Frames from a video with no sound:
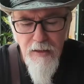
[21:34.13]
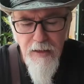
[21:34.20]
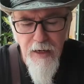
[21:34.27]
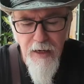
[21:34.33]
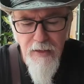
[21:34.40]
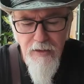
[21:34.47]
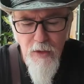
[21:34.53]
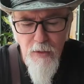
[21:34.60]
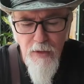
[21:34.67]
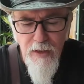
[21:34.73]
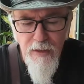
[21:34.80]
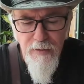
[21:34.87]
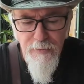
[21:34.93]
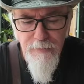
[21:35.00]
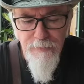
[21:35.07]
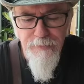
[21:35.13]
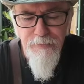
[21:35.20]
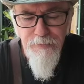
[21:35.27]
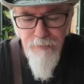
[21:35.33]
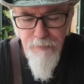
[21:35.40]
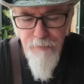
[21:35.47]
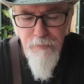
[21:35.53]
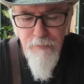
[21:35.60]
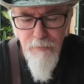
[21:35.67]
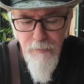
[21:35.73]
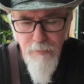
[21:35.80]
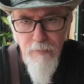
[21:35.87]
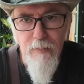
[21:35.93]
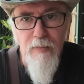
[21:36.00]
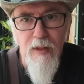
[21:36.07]
yeah, Tony,
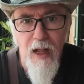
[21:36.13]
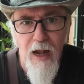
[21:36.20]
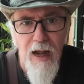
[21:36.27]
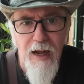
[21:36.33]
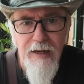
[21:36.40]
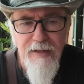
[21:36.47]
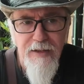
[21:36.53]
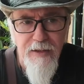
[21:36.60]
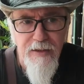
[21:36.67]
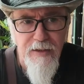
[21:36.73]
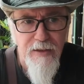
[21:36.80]
I did.